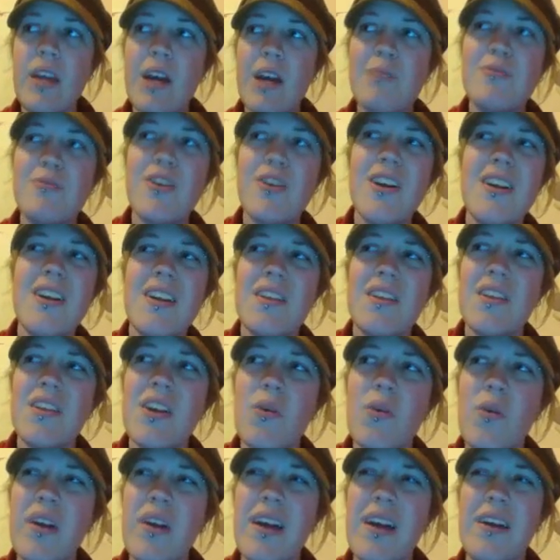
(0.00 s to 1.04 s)
I'm trying to
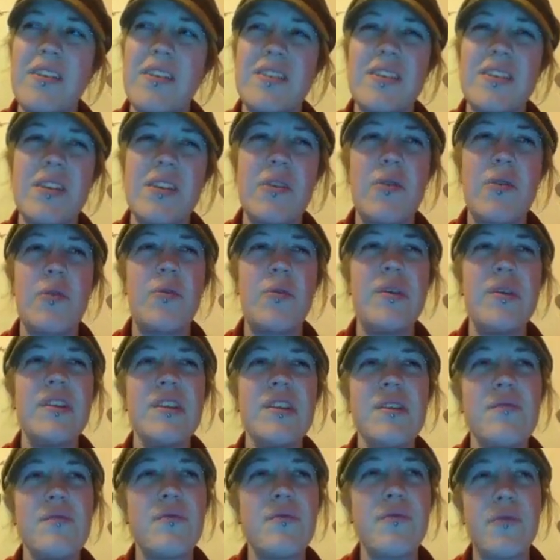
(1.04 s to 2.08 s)
think what else.
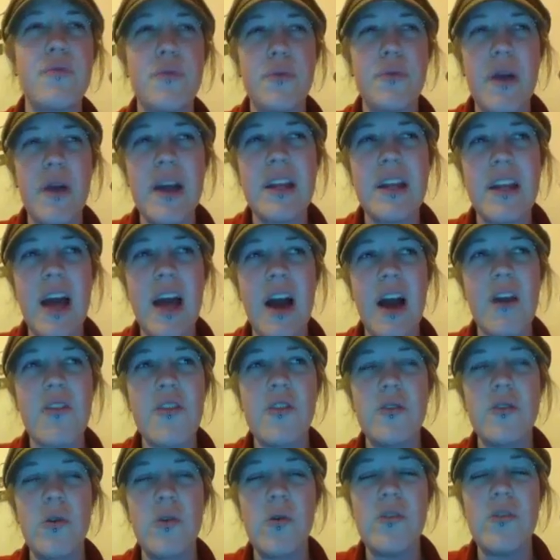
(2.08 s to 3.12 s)
Really, for right now,
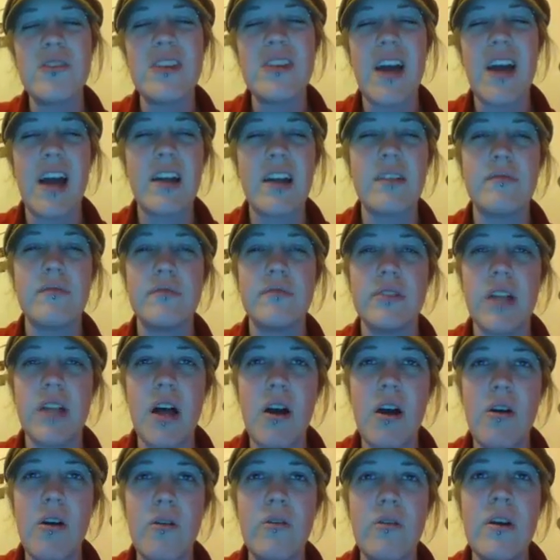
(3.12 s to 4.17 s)
the lore is kind of
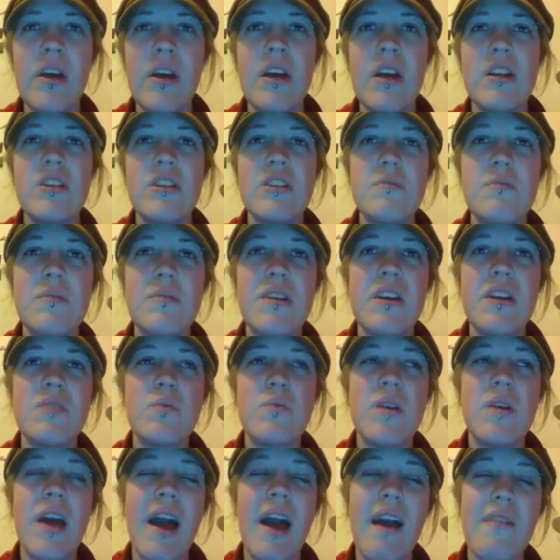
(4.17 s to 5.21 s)
low, just because
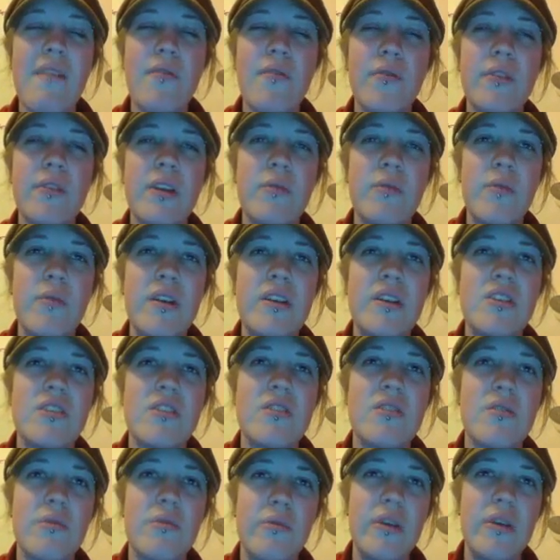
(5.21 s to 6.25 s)
we have only
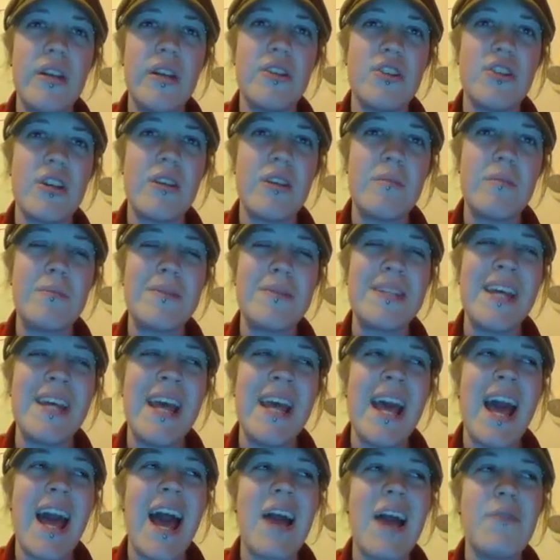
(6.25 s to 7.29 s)
reached three gyms,
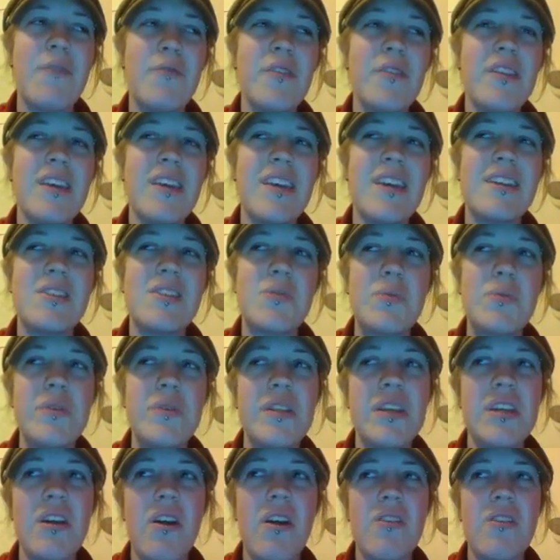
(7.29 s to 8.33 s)
and really, it's
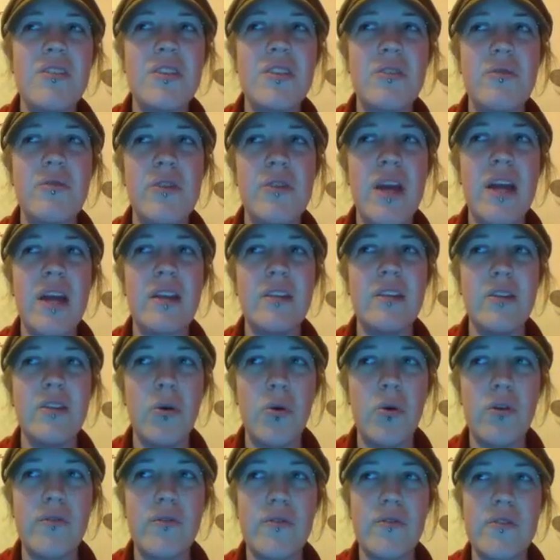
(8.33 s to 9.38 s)
really hard to create
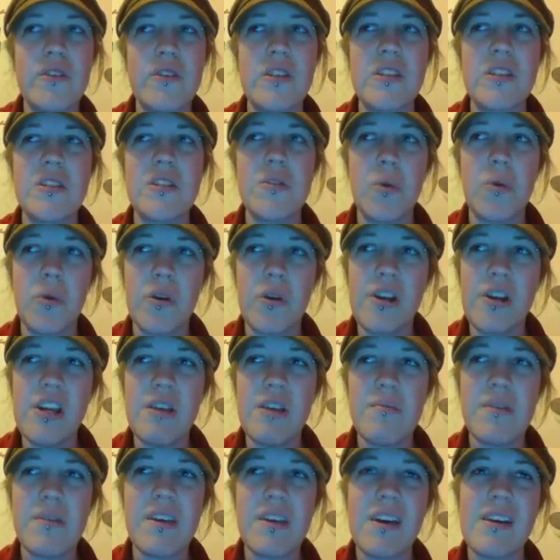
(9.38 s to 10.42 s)
lore for this
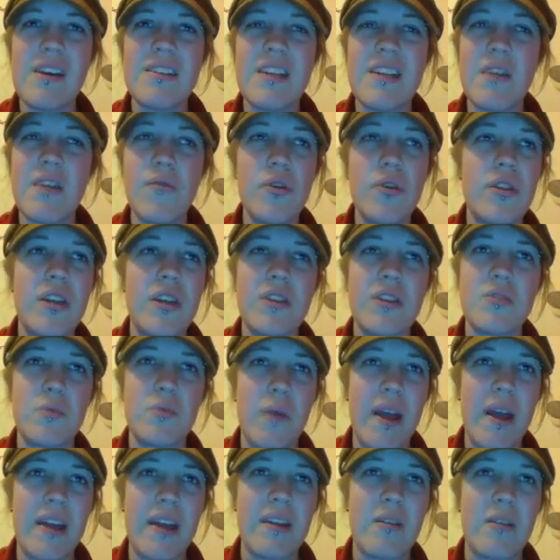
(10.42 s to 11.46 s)
story because everything's
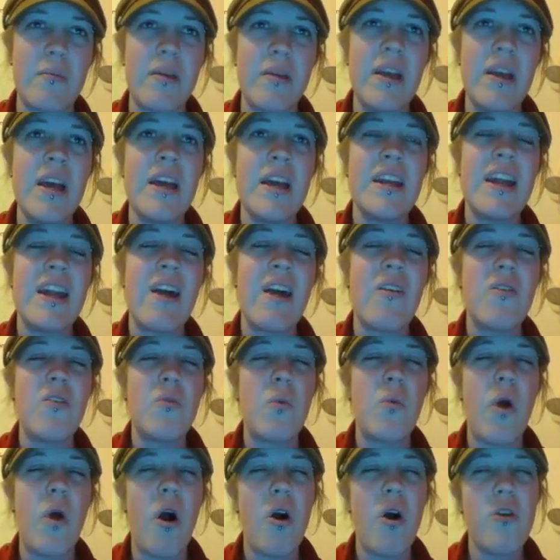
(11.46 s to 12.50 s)
random. Now,
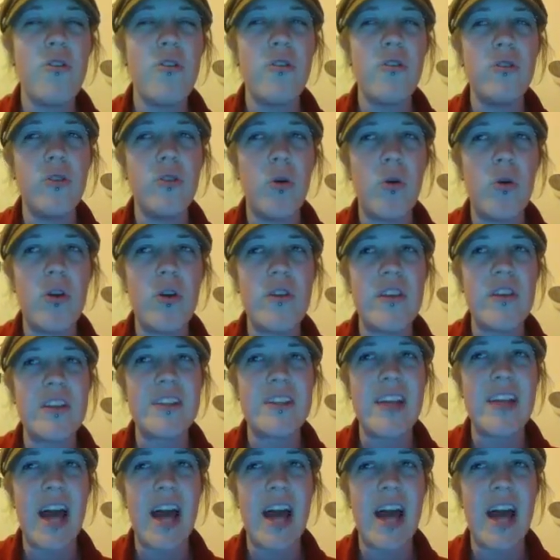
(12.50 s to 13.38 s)
all the lore that has